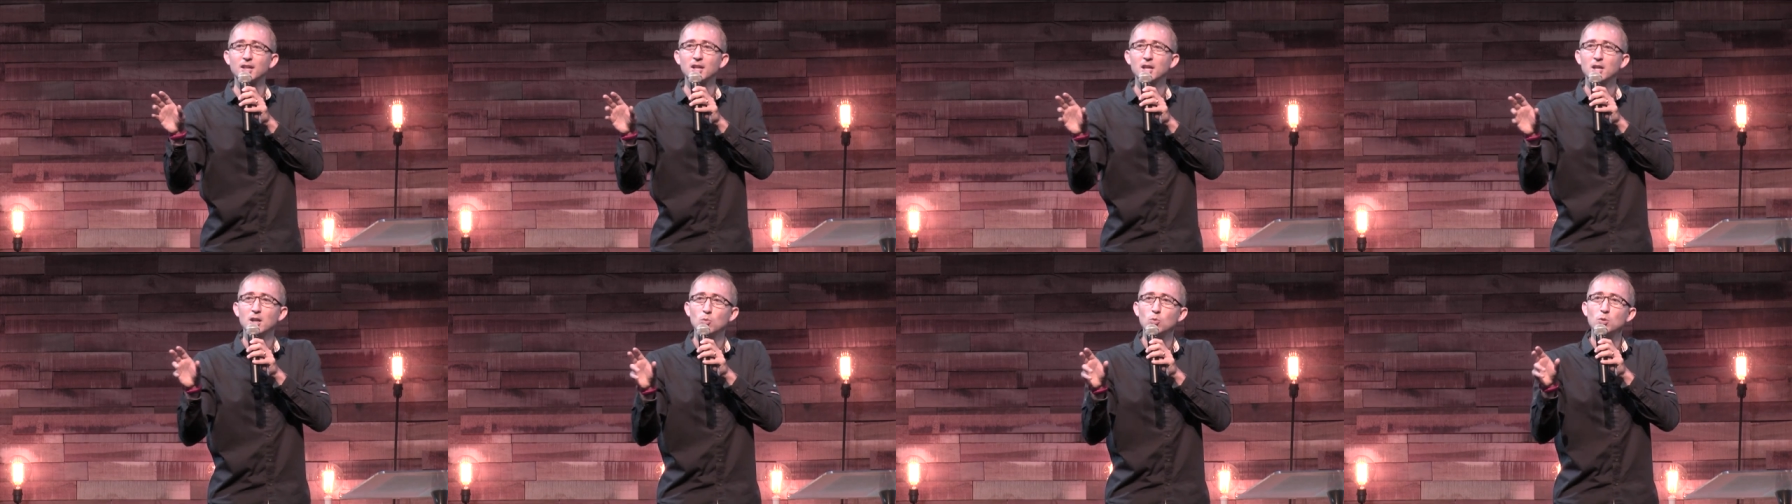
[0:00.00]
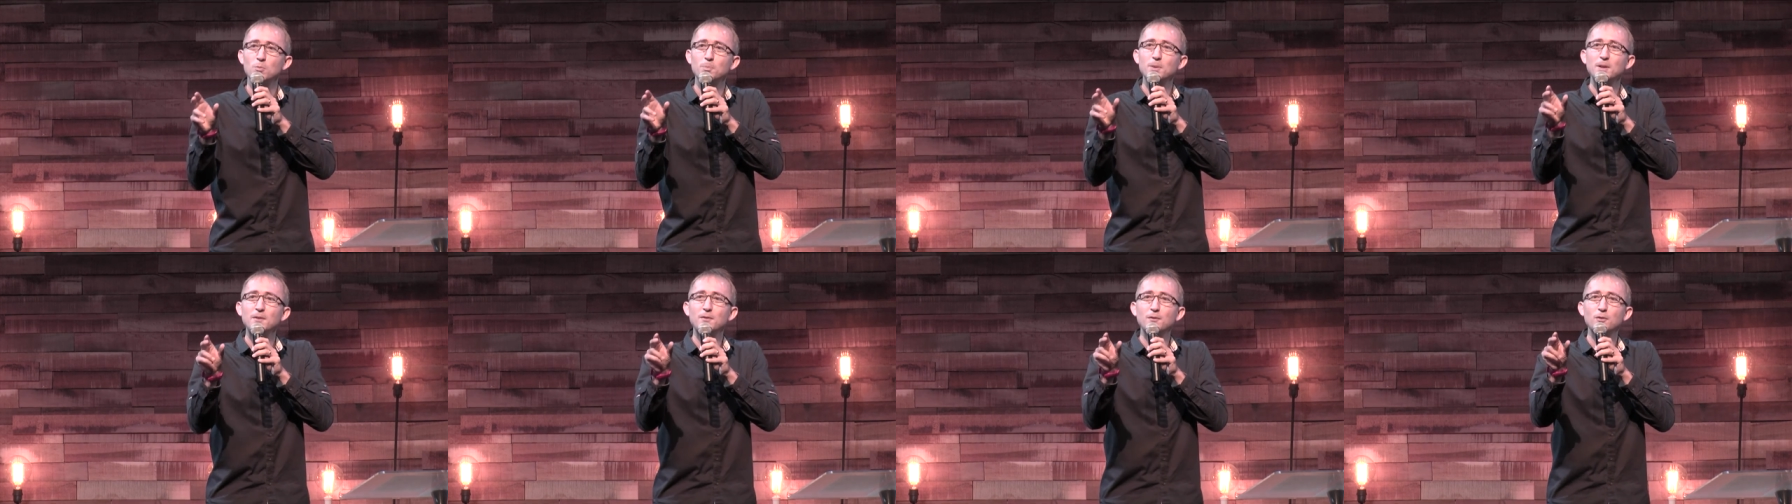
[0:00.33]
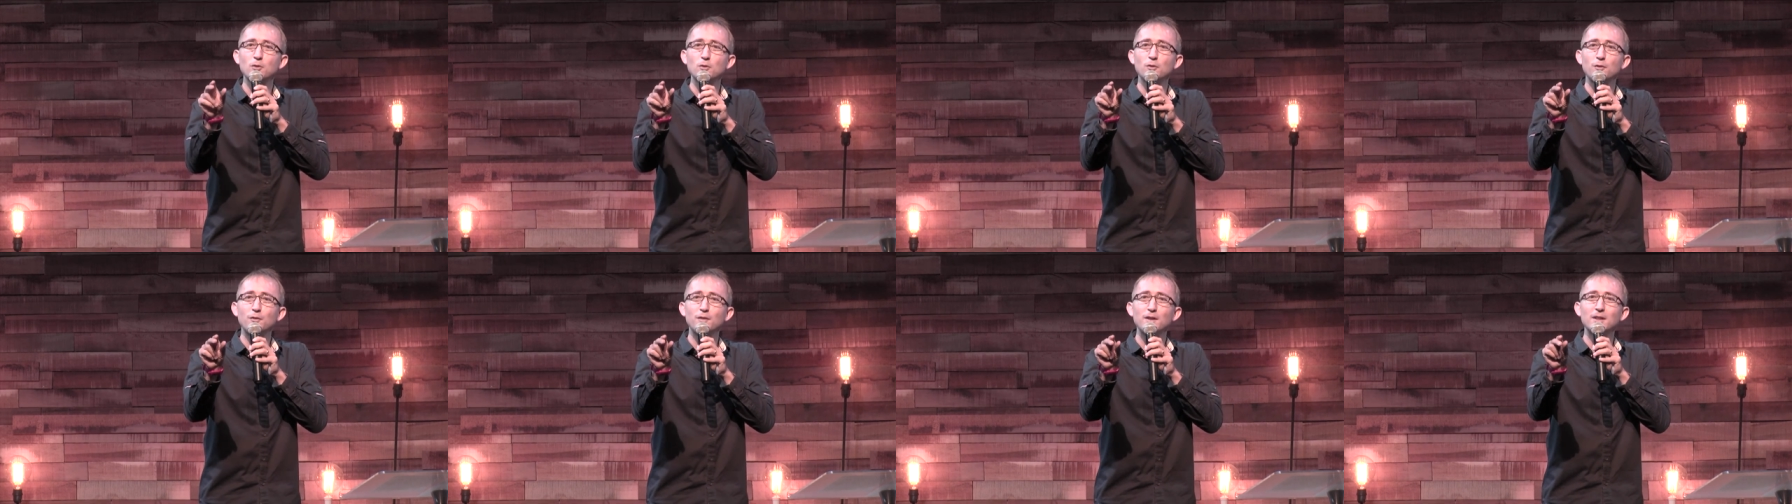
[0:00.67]
would be
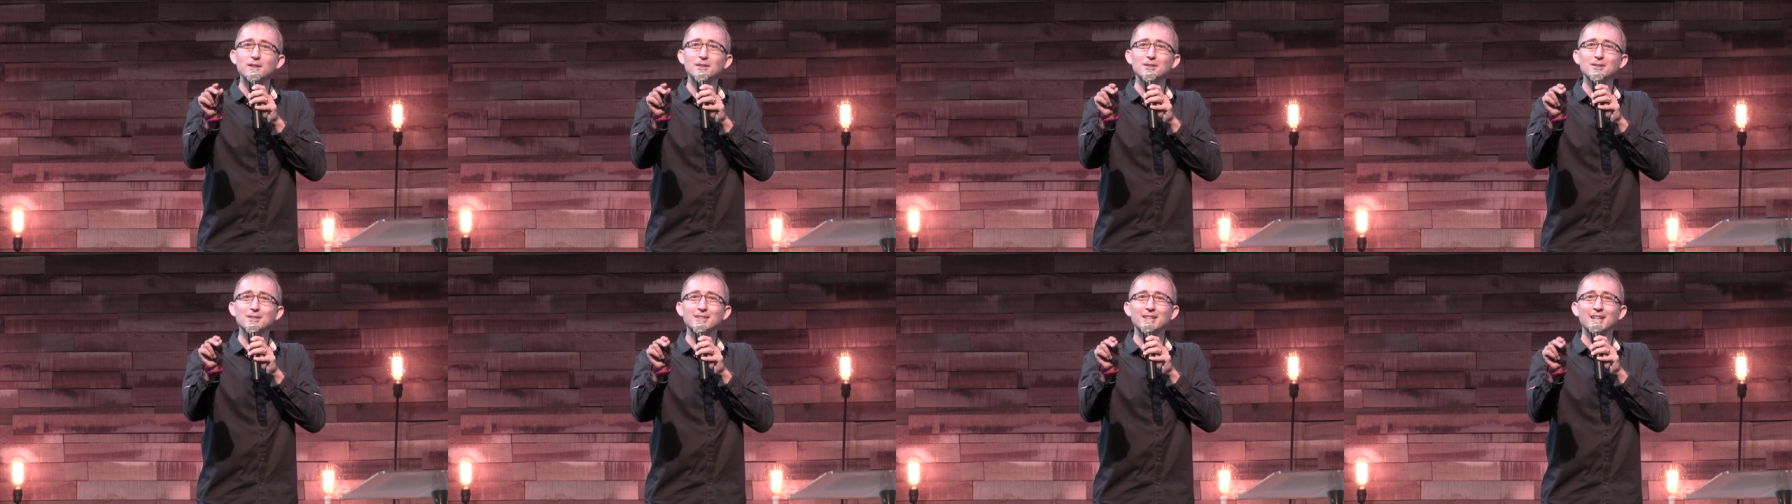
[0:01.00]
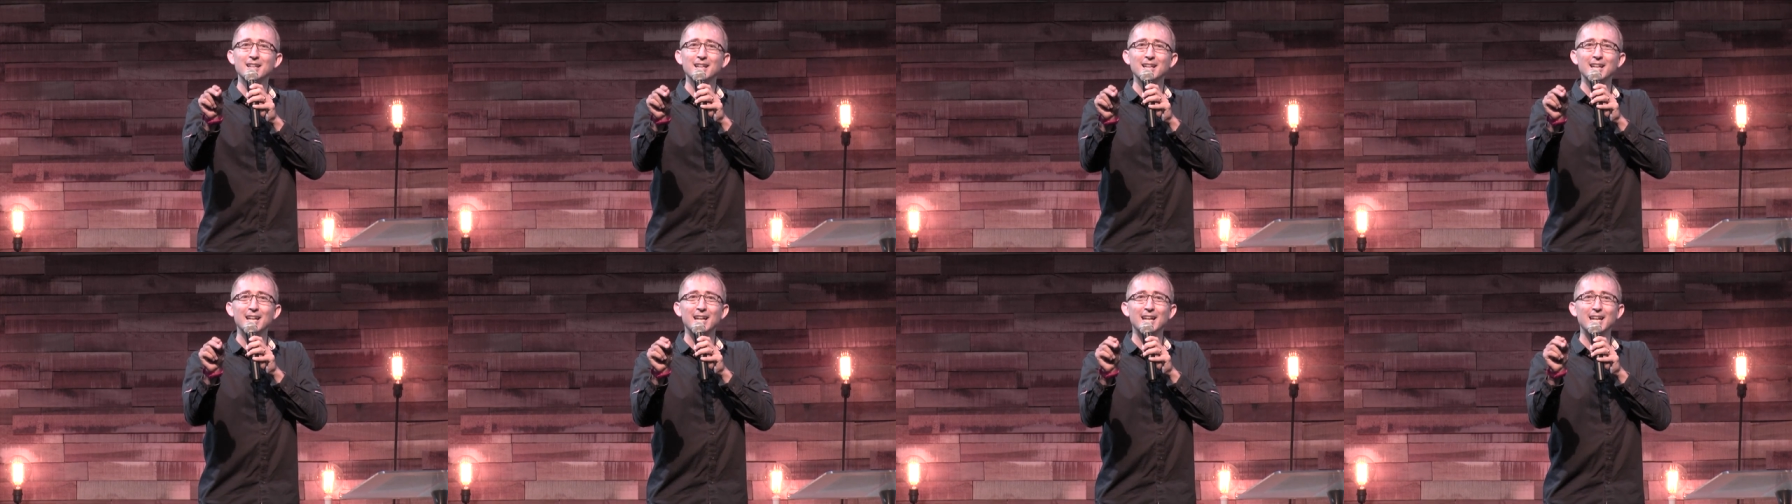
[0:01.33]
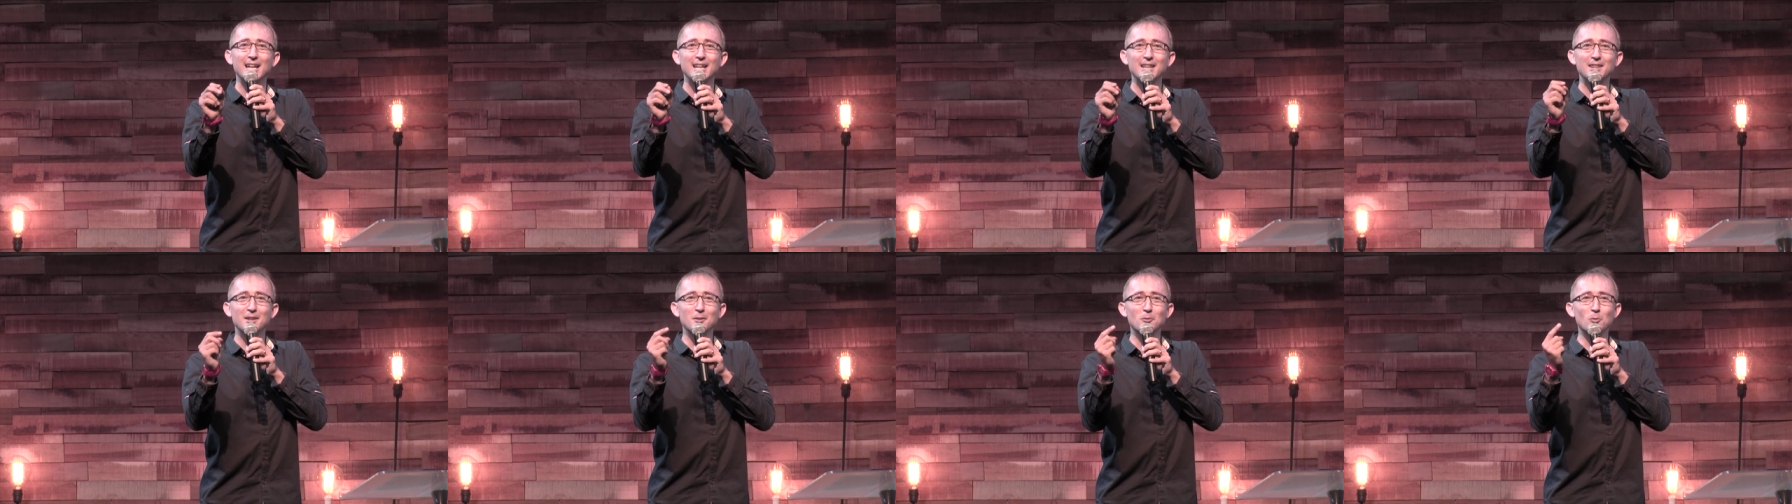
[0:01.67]
fulfilled
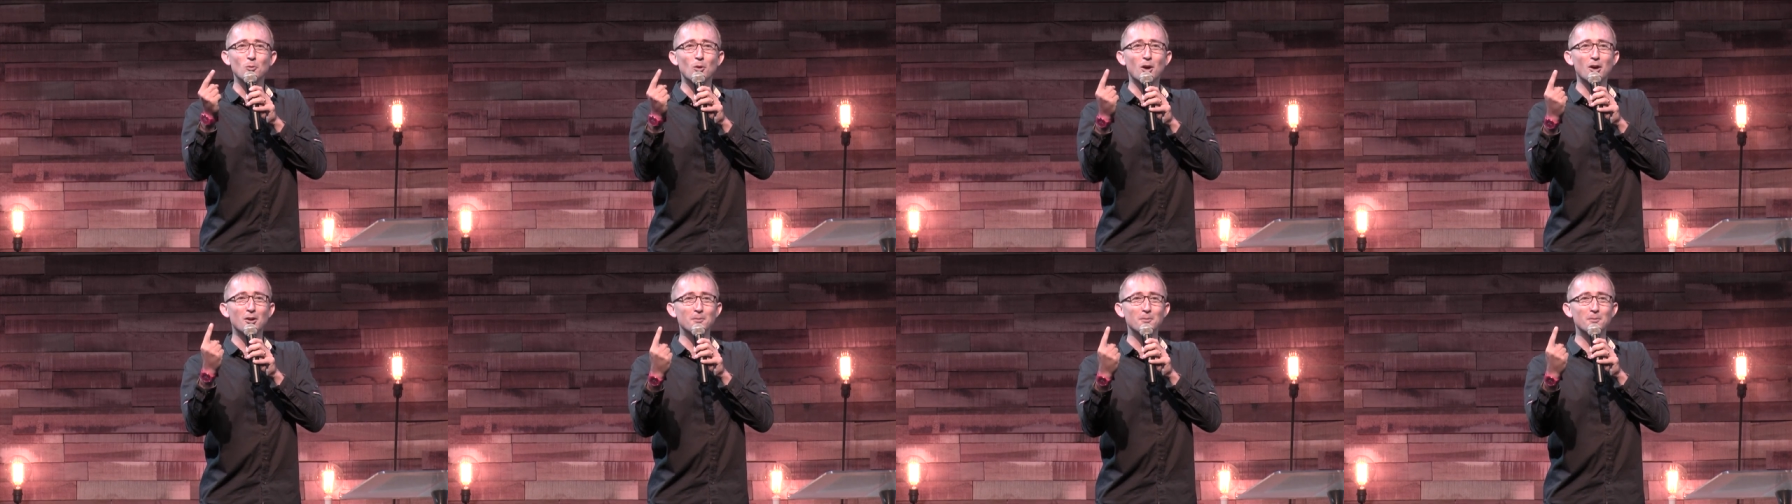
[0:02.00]
in the one